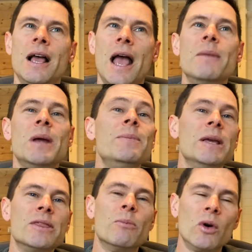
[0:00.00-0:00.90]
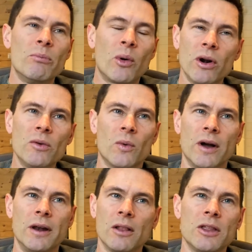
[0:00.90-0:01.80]
And maybe the more important
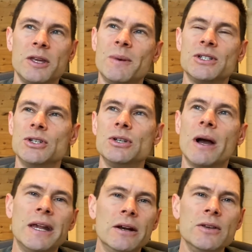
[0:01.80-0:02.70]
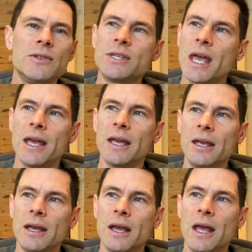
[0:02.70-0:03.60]
one, I'll only mention 2. I hear you
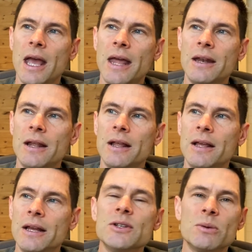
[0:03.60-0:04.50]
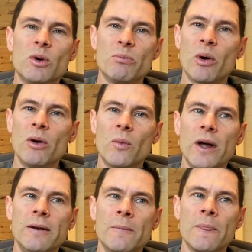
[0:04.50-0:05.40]
saying, and here's the more important
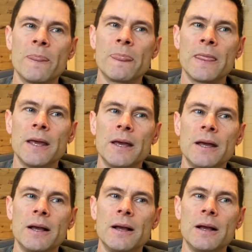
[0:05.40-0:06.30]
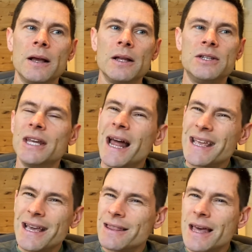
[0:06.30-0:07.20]
one. Did I
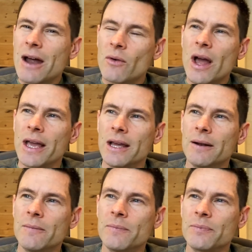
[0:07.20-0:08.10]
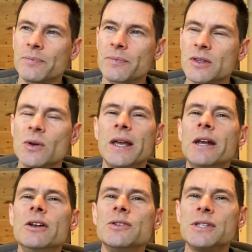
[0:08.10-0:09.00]
get that right? So I
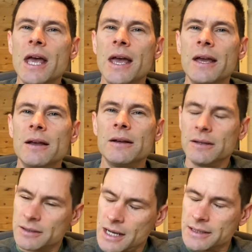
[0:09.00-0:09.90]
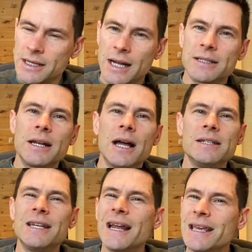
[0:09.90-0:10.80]
hear you saying,
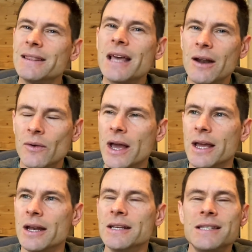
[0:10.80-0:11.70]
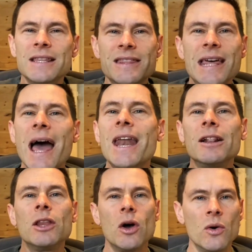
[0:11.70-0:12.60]
Did I get that right? See, that
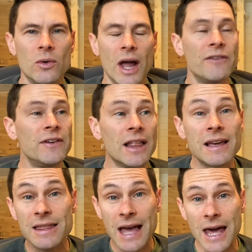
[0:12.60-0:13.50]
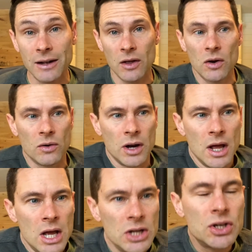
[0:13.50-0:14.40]
alone, I feel like that alone,
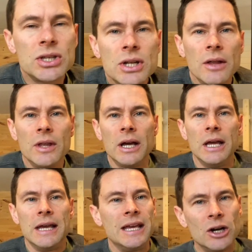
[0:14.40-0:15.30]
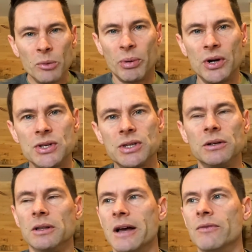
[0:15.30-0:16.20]
just on the
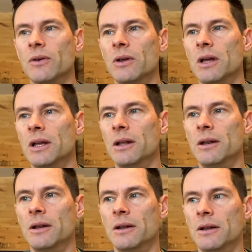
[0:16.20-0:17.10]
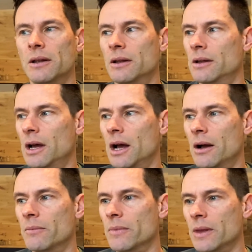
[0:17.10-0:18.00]
interpersonal level,
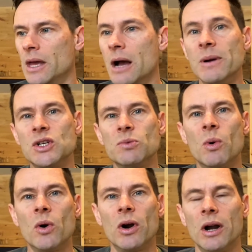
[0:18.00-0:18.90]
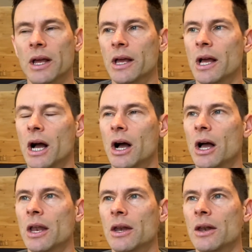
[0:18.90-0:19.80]
how much more
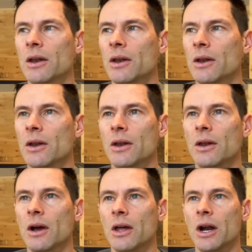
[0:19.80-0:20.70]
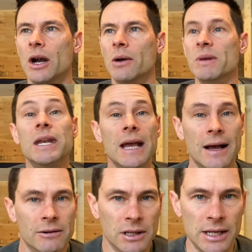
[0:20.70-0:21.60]
on our media
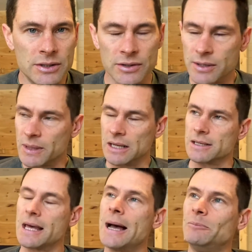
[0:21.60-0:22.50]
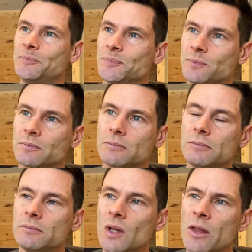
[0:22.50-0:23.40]
outlets or something like that,
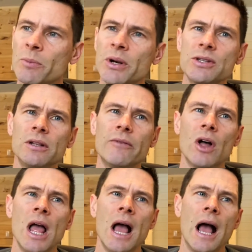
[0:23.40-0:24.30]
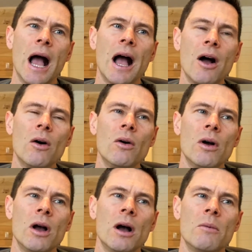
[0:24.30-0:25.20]
on the personal level,
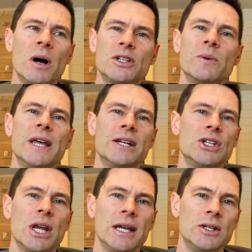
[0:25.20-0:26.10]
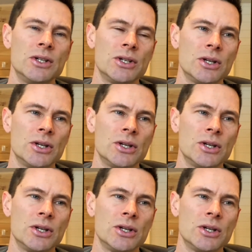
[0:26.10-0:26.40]
how much would that change